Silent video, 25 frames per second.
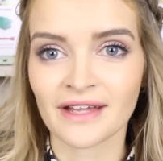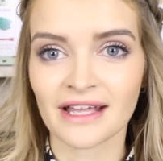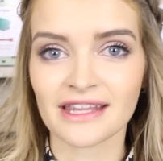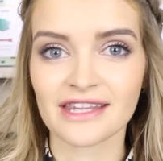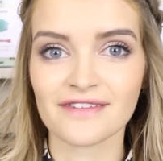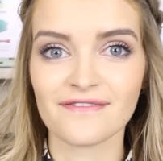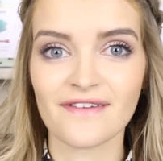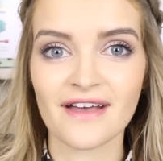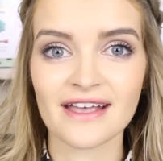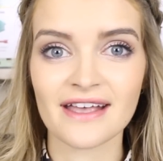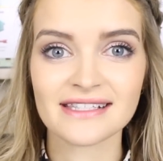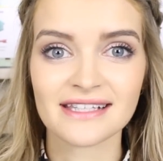
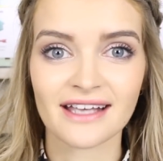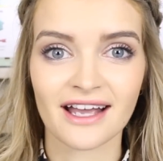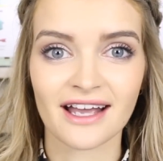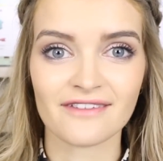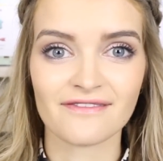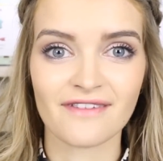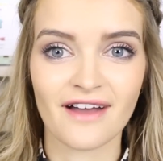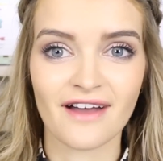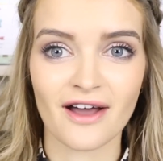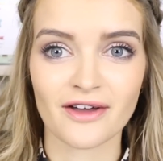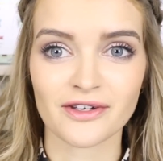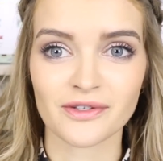And the first thing
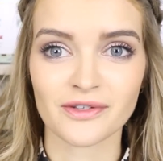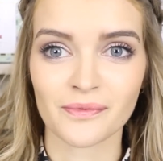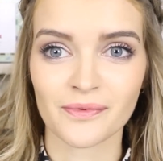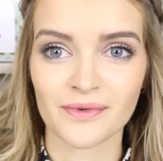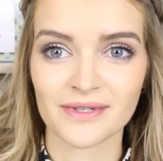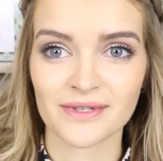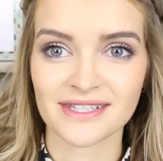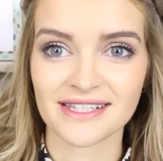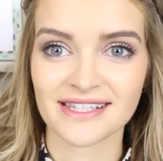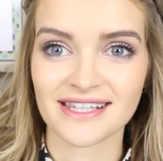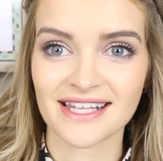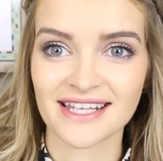I found
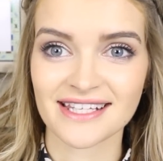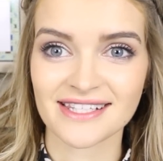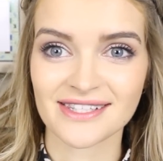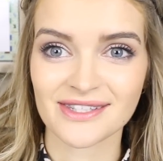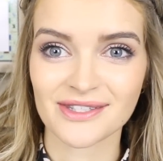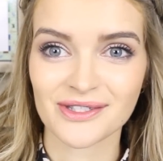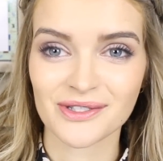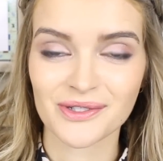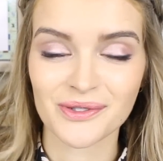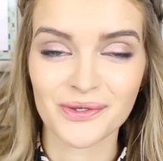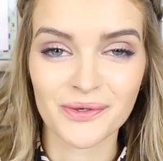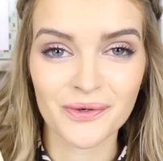was this
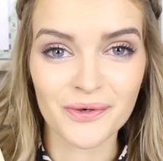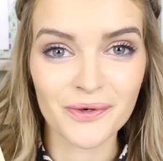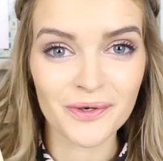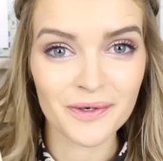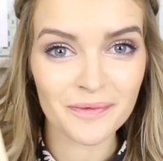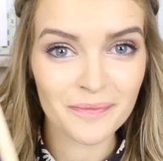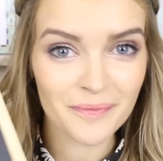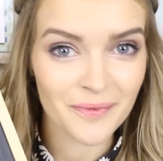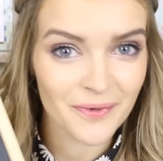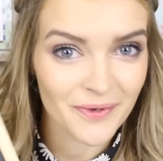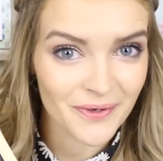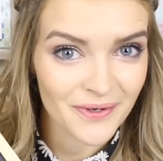
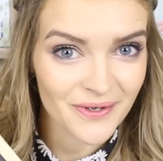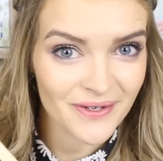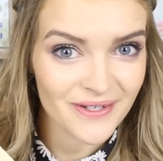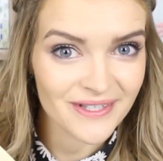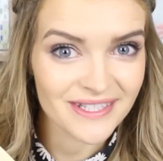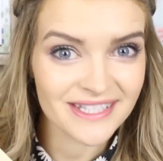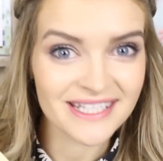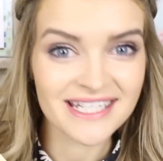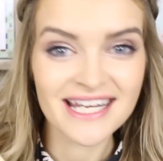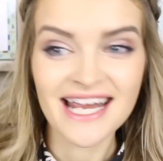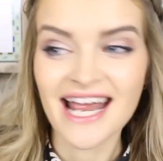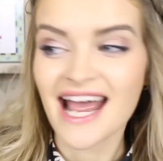
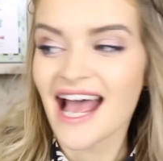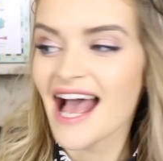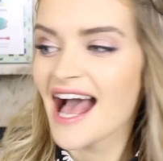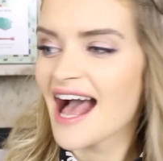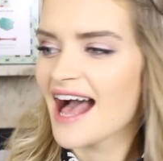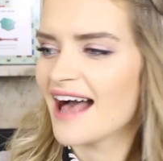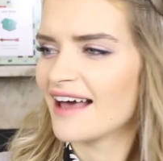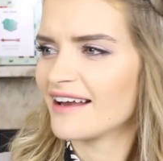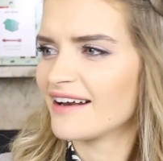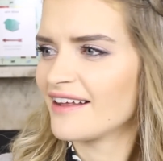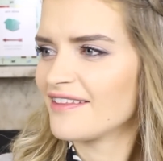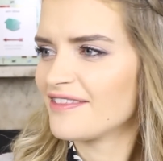chalkboard,
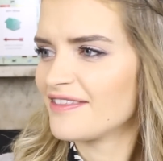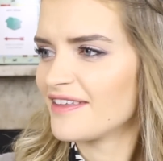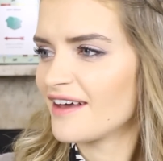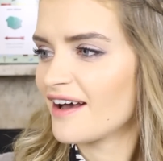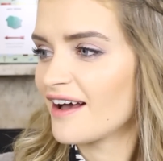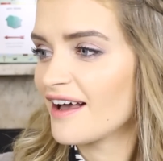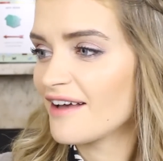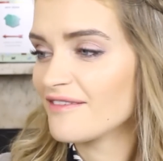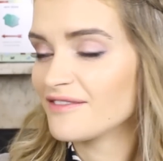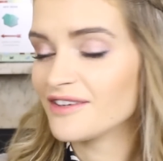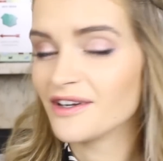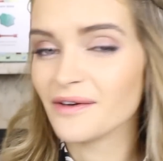and I, th
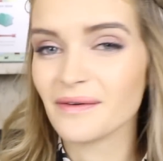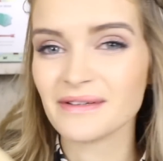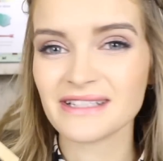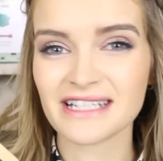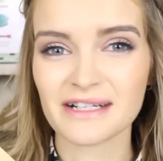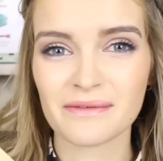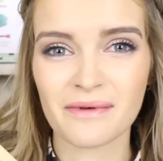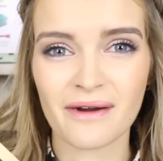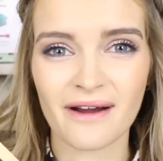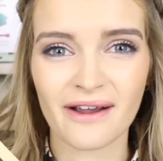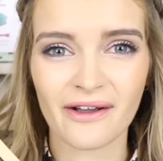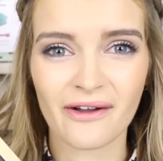I have no
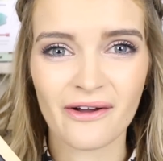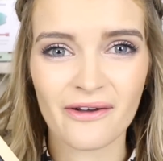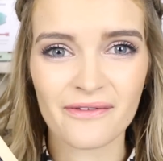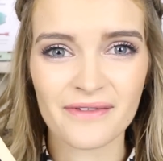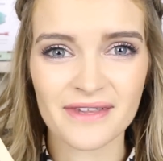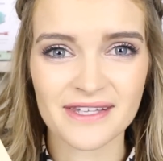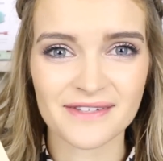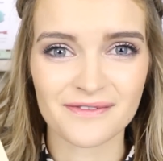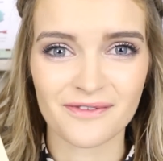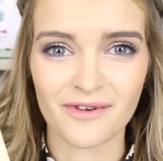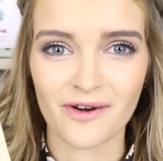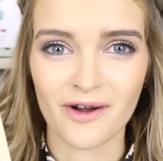idea where I got
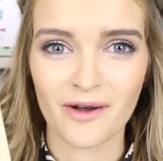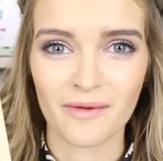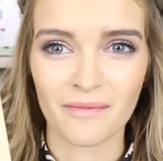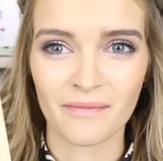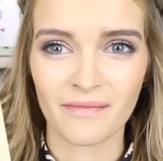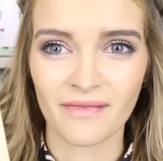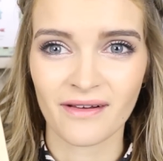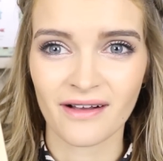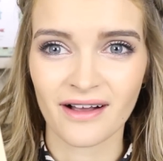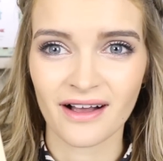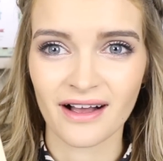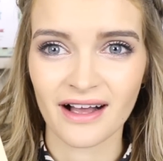this
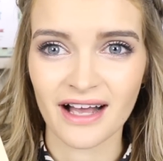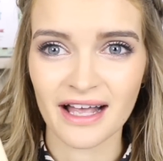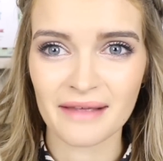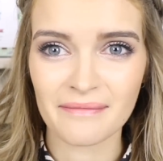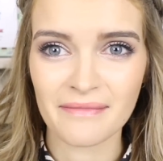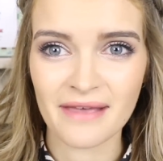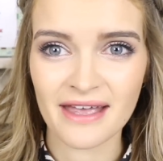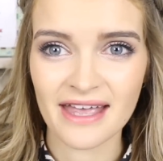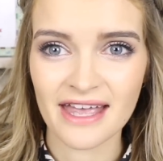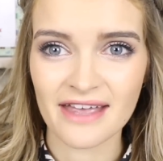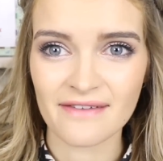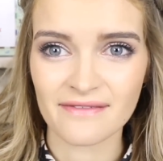from. I
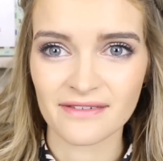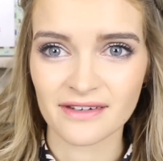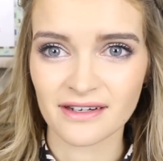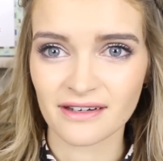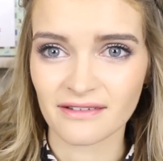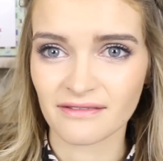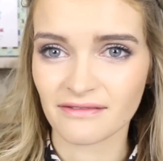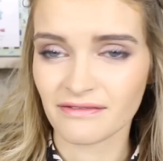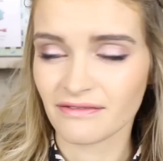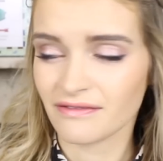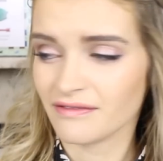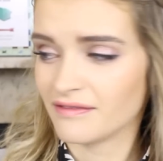may even
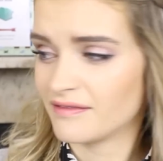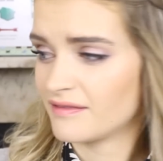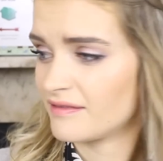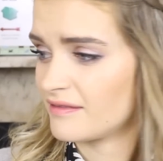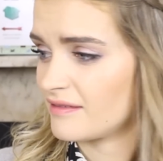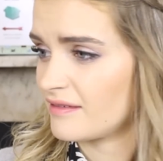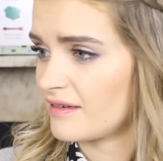have...